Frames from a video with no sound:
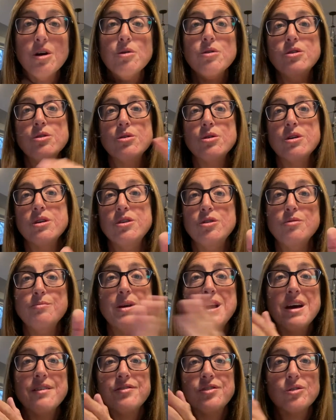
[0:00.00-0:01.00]
you you may
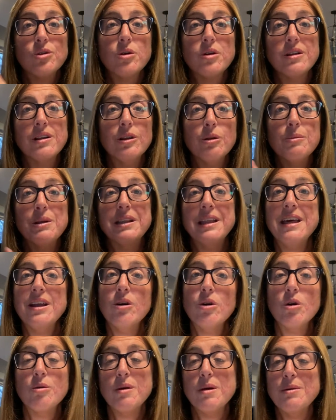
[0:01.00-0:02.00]
have started a little bit later
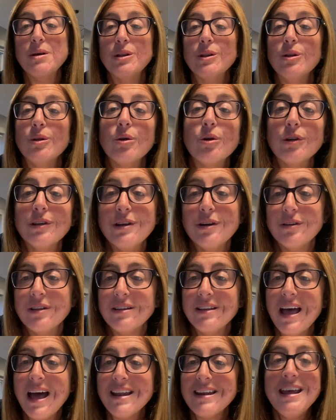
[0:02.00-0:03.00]
or maybe a little earlier than
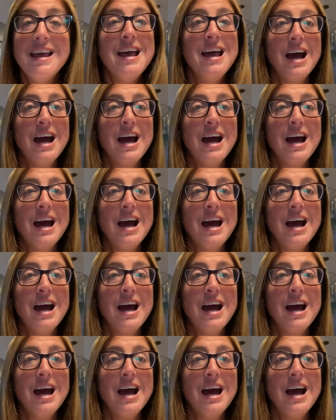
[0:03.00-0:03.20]
that.